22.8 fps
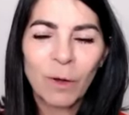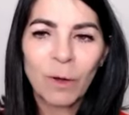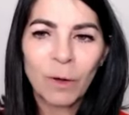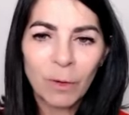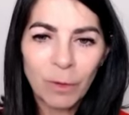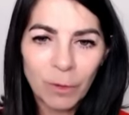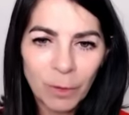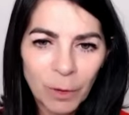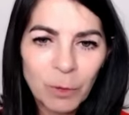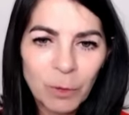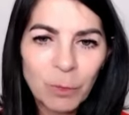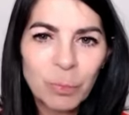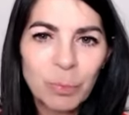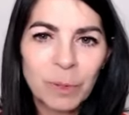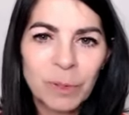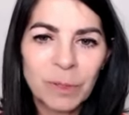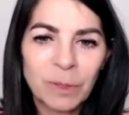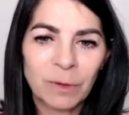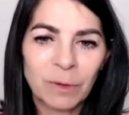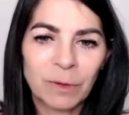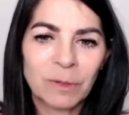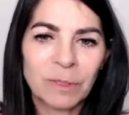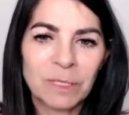
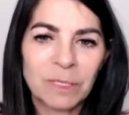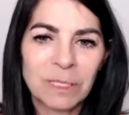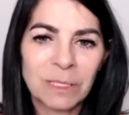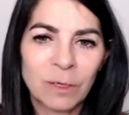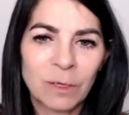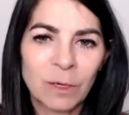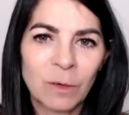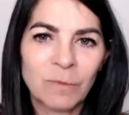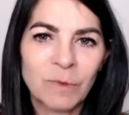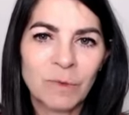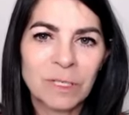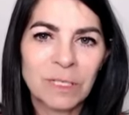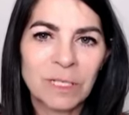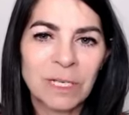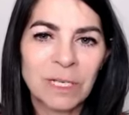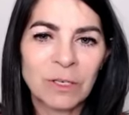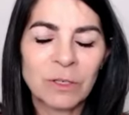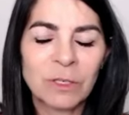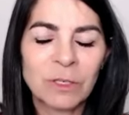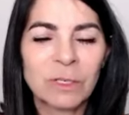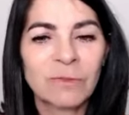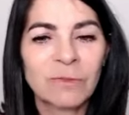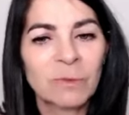open, honest
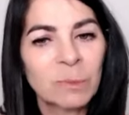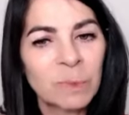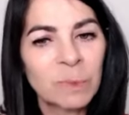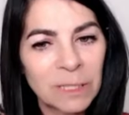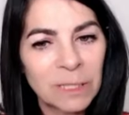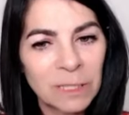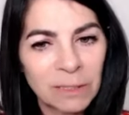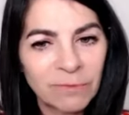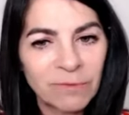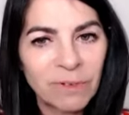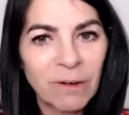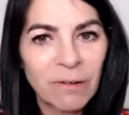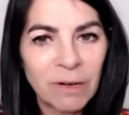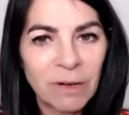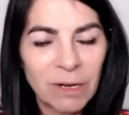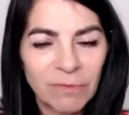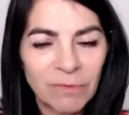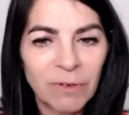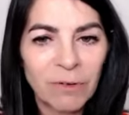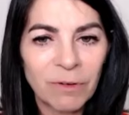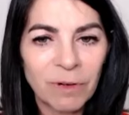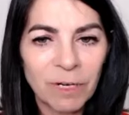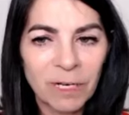conversations from a very,
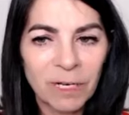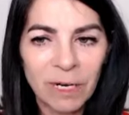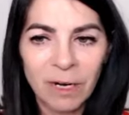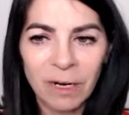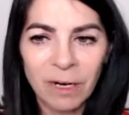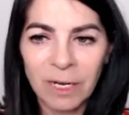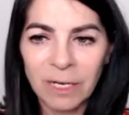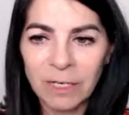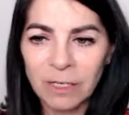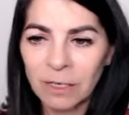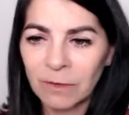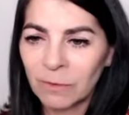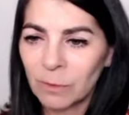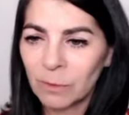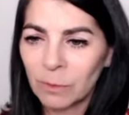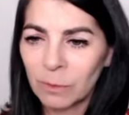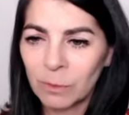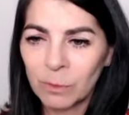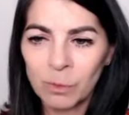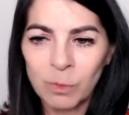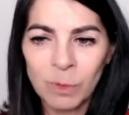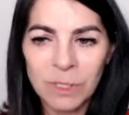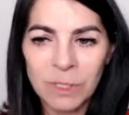very young age. I've
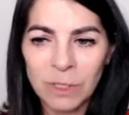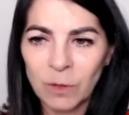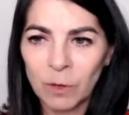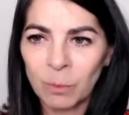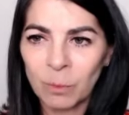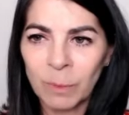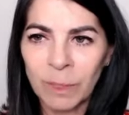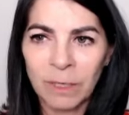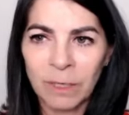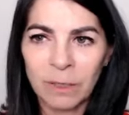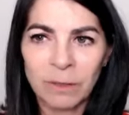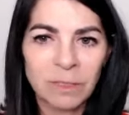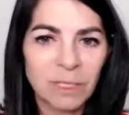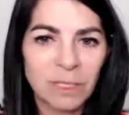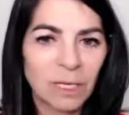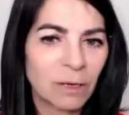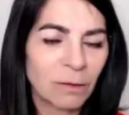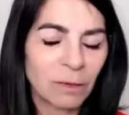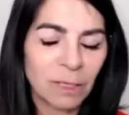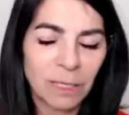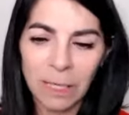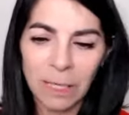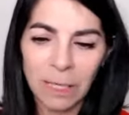always told my girls, I
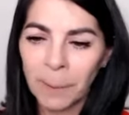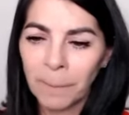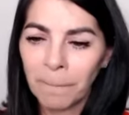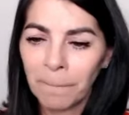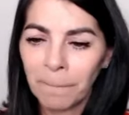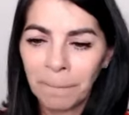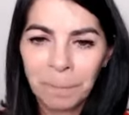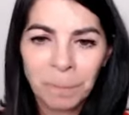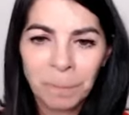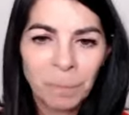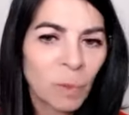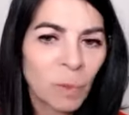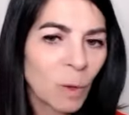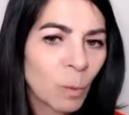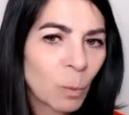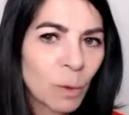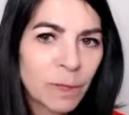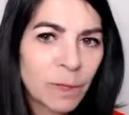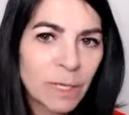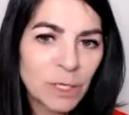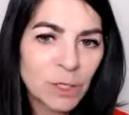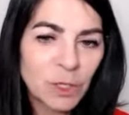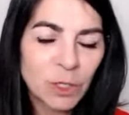don't care
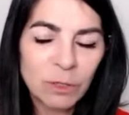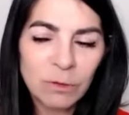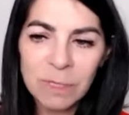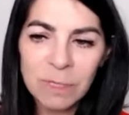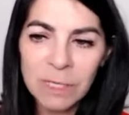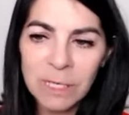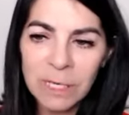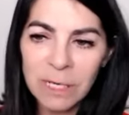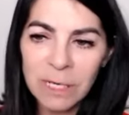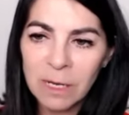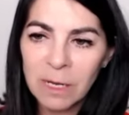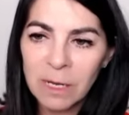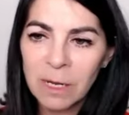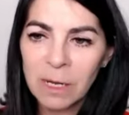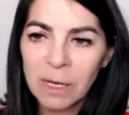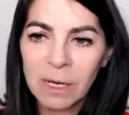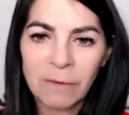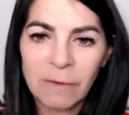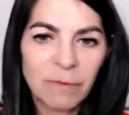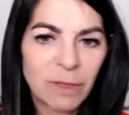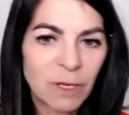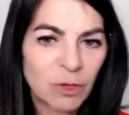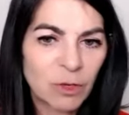what they're doing,
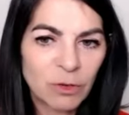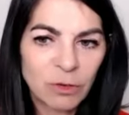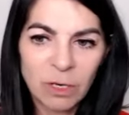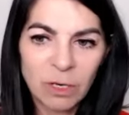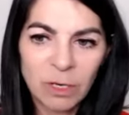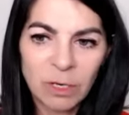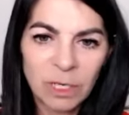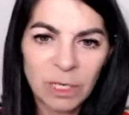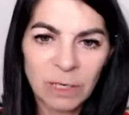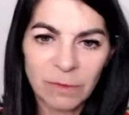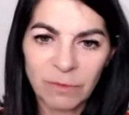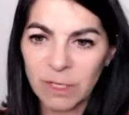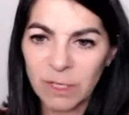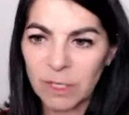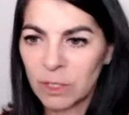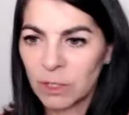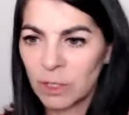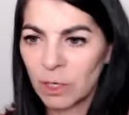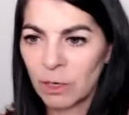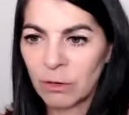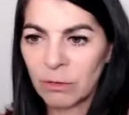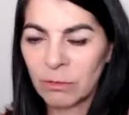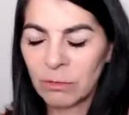if they're drunk, if they're
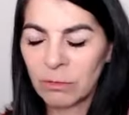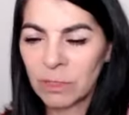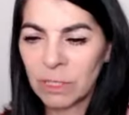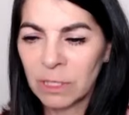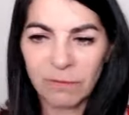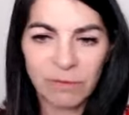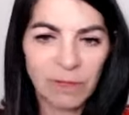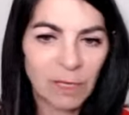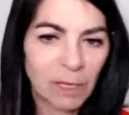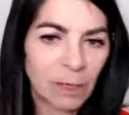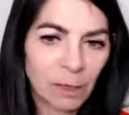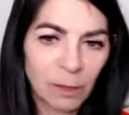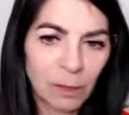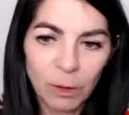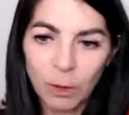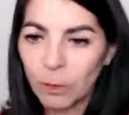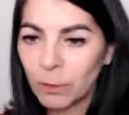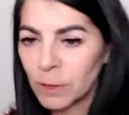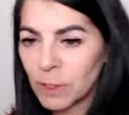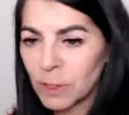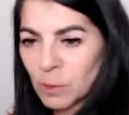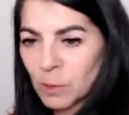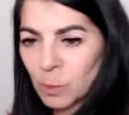stoned, if they're
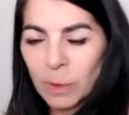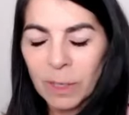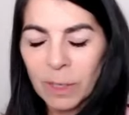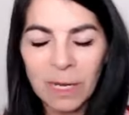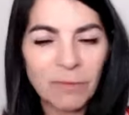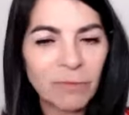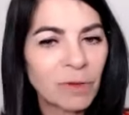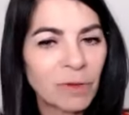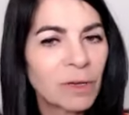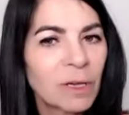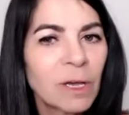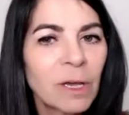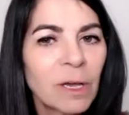lost, whatever,